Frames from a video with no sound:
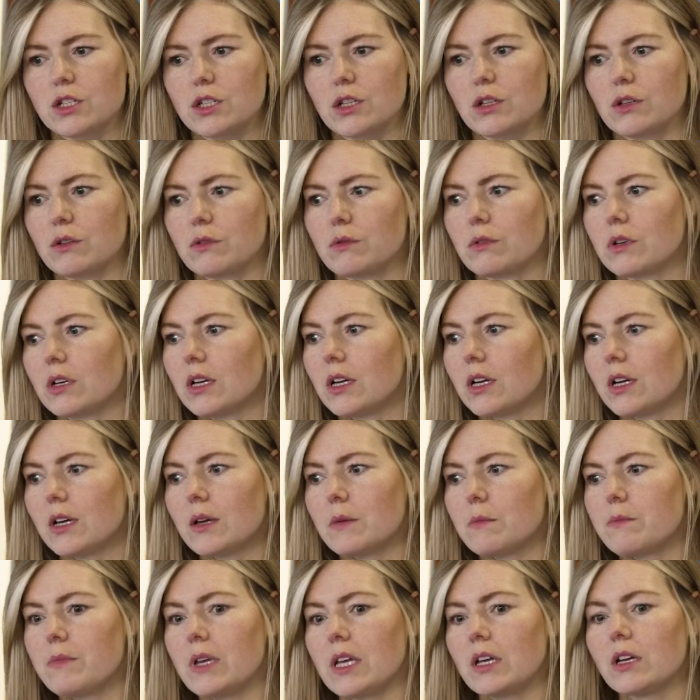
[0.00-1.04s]
to
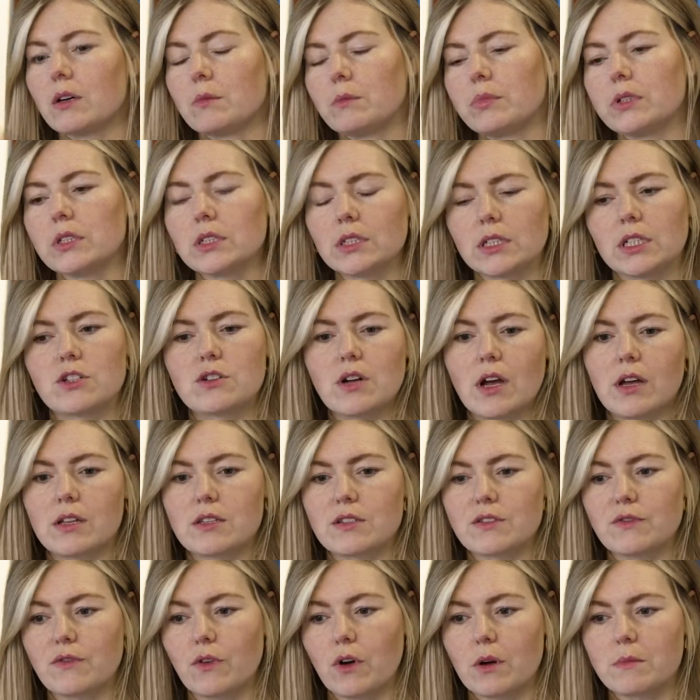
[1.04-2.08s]
being completely
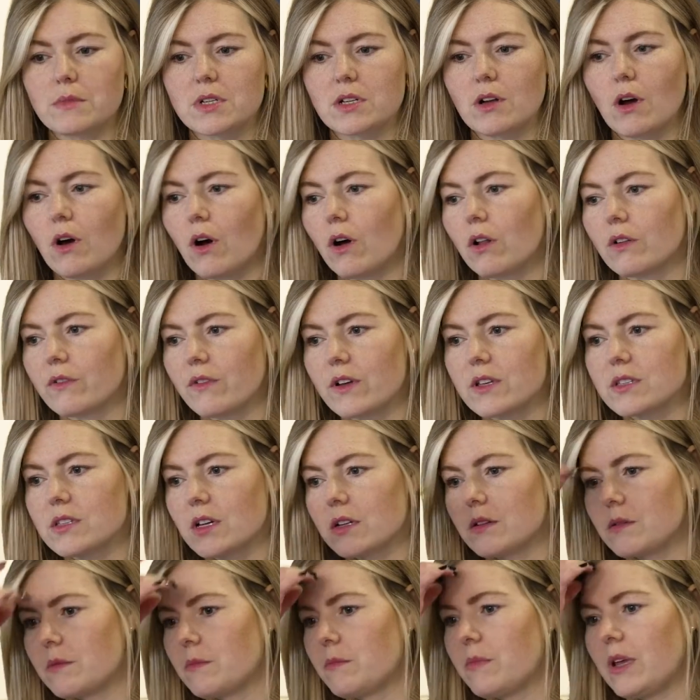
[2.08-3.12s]
transformed and all of a
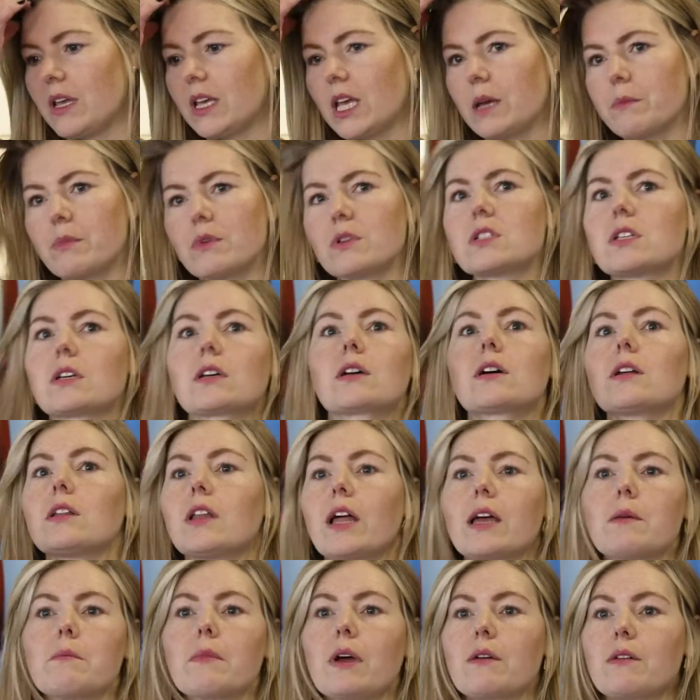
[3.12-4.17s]
sudden being able to
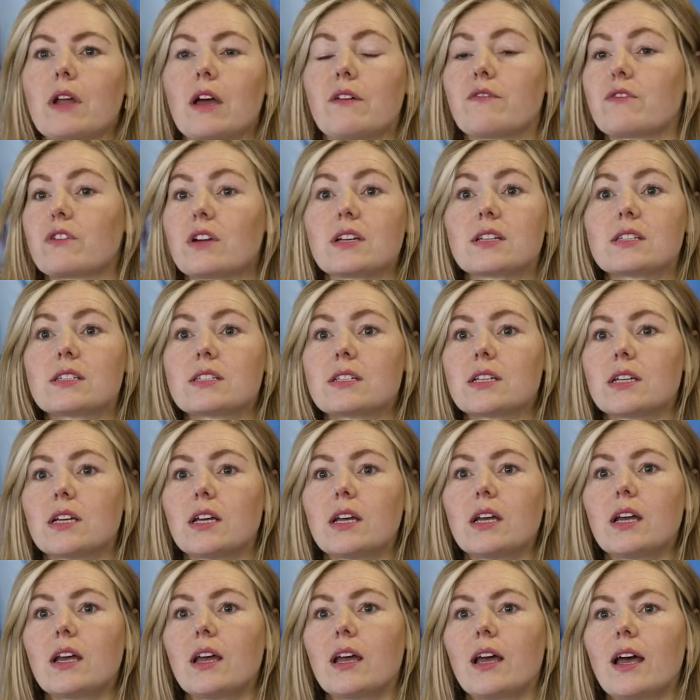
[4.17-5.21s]
climb Mount Everest.
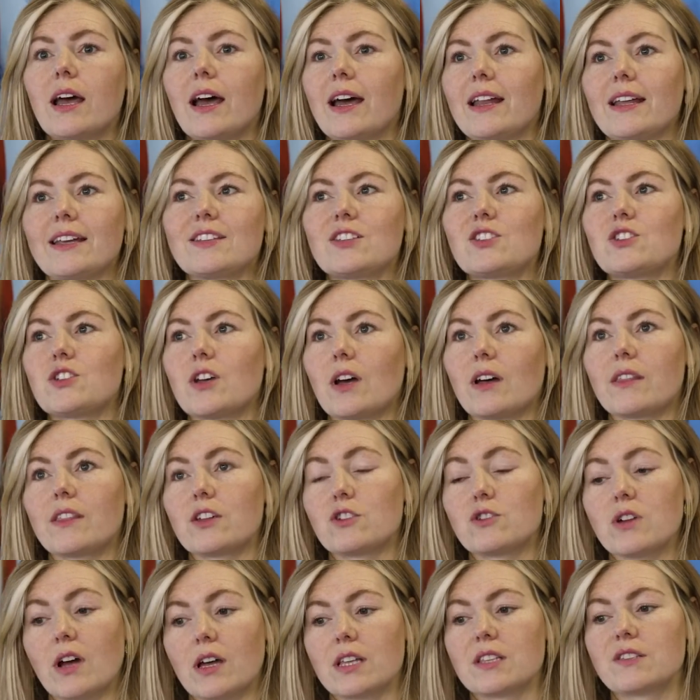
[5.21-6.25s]
And it's just, the
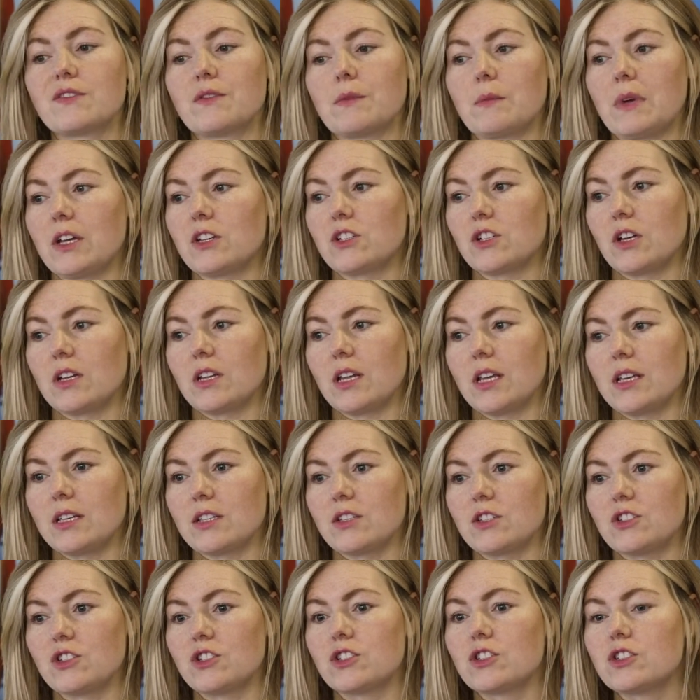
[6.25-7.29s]
transformation
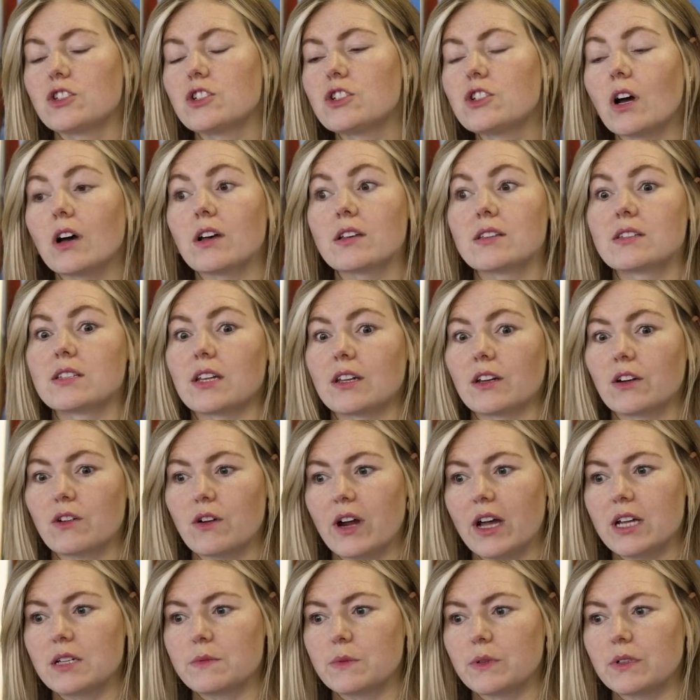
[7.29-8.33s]
is just
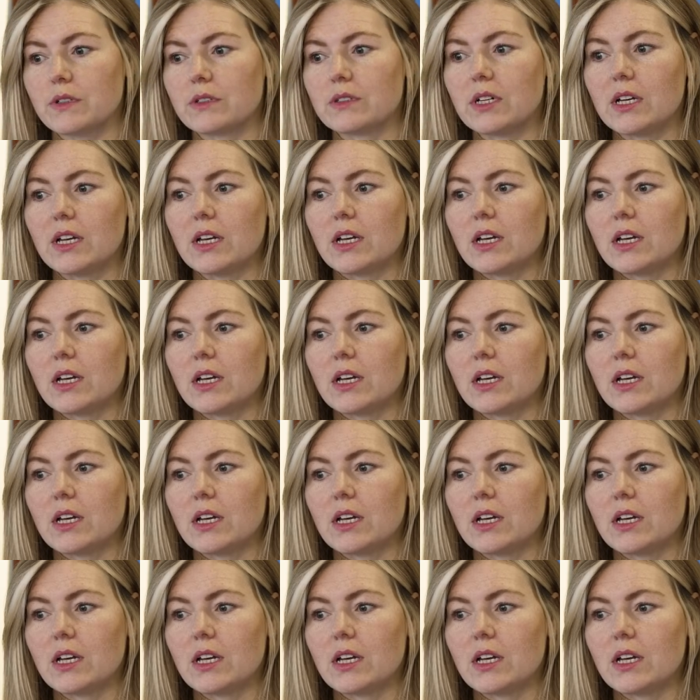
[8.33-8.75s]
incredible.